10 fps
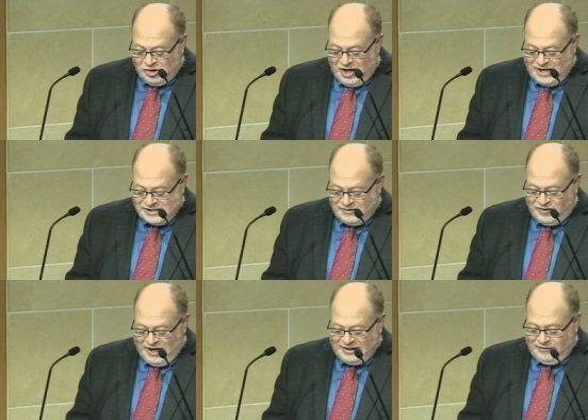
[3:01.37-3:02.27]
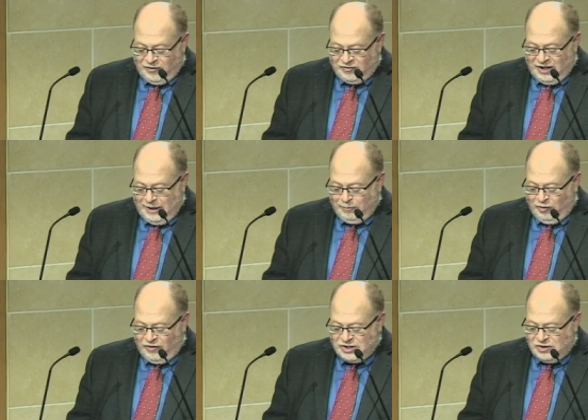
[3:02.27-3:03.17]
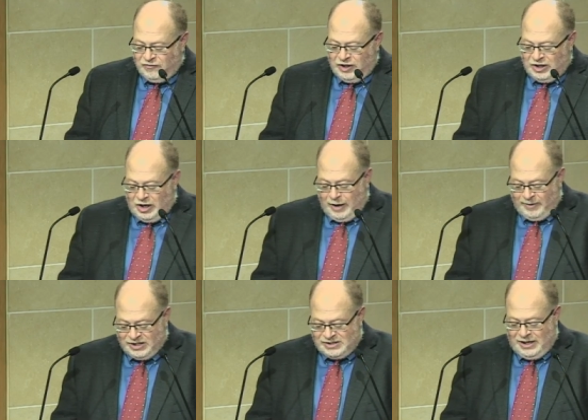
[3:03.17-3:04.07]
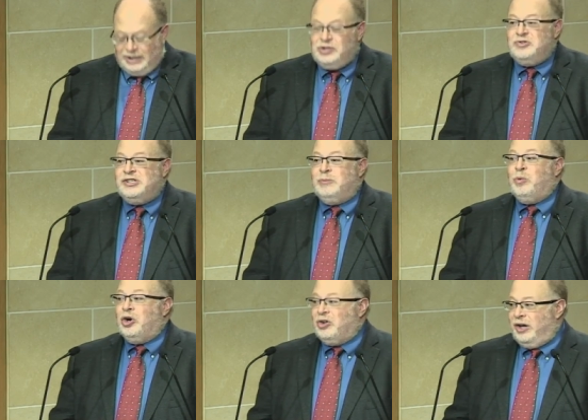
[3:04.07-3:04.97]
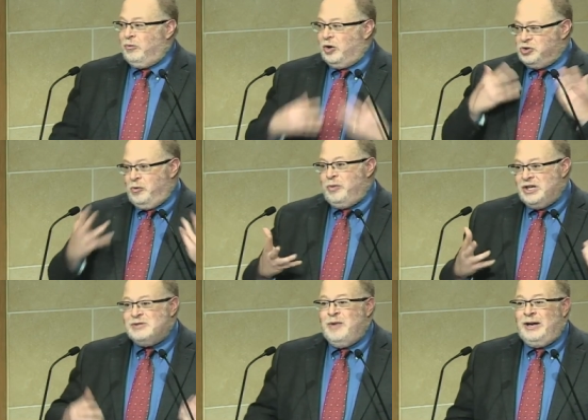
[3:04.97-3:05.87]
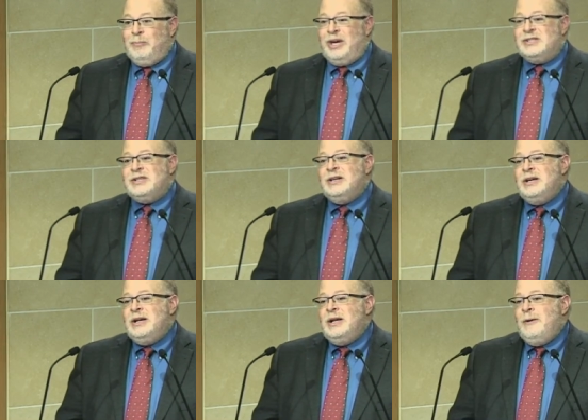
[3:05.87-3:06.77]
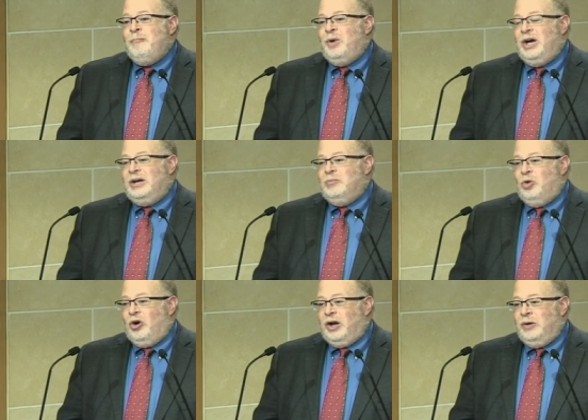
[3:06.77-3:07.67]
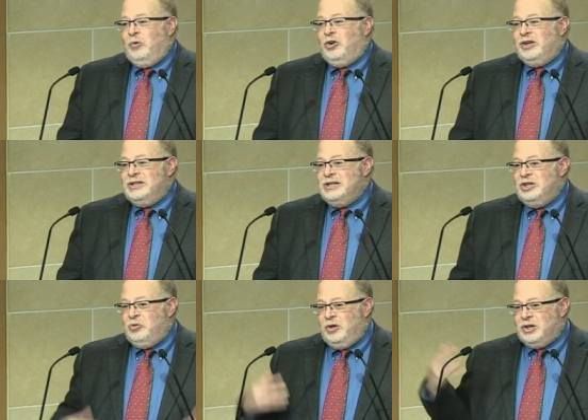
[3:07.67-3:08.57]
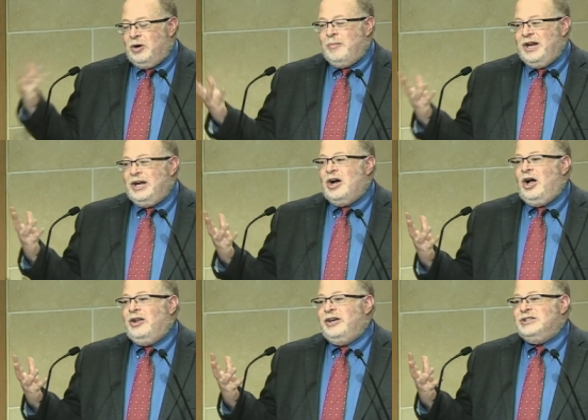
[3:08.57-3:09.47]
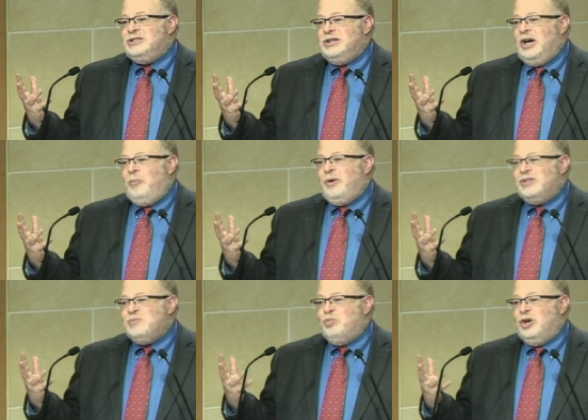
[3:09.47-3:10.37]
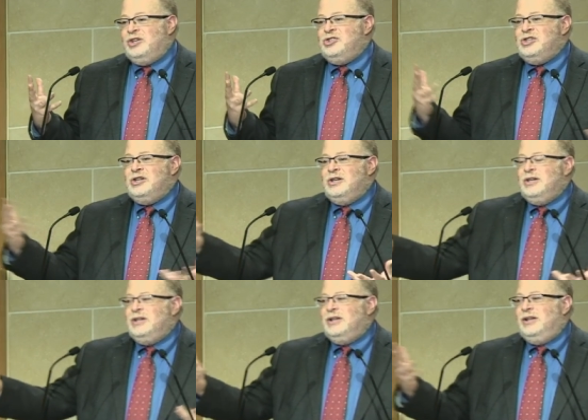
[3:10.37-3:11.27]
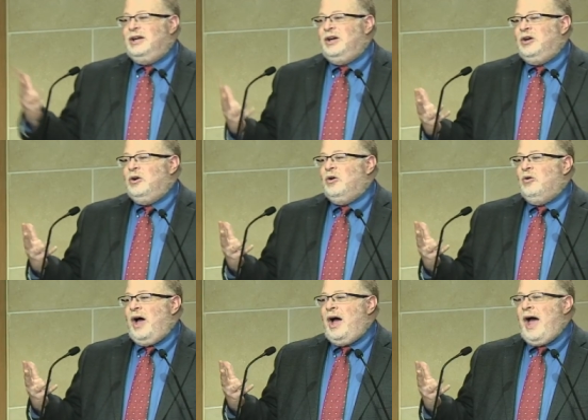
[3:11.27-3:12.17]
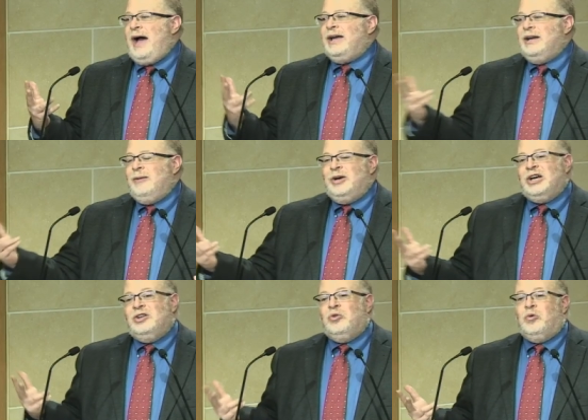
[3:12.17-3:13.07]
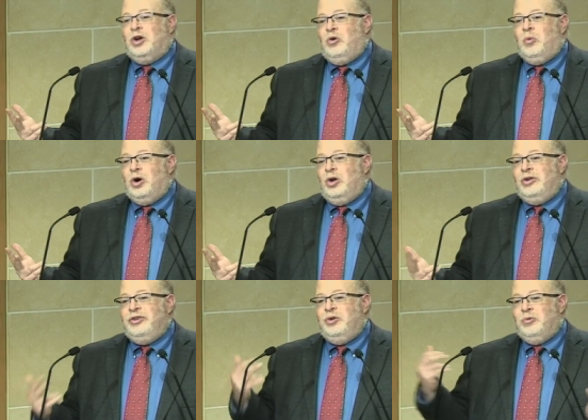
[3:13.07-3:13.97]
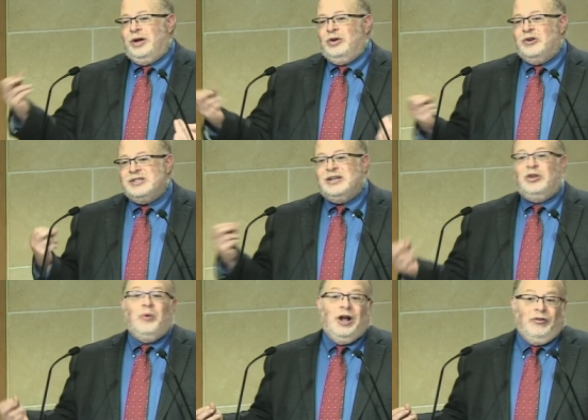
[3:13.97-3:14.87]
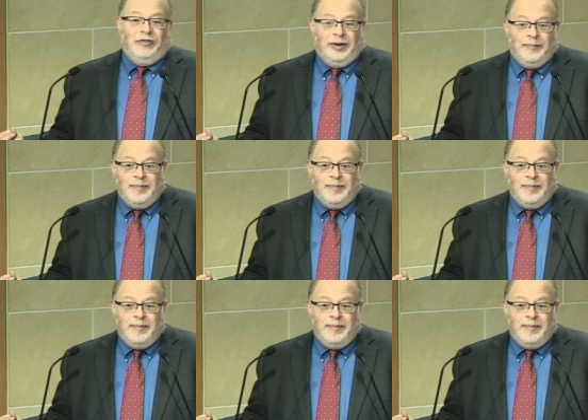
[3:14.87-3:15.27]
class of 1958 professor of economics at UC Berkeley, which will be his main base. But Maury will continue with our many colleagues to help us bridge the academic and the real world, the rigorous and the relevant.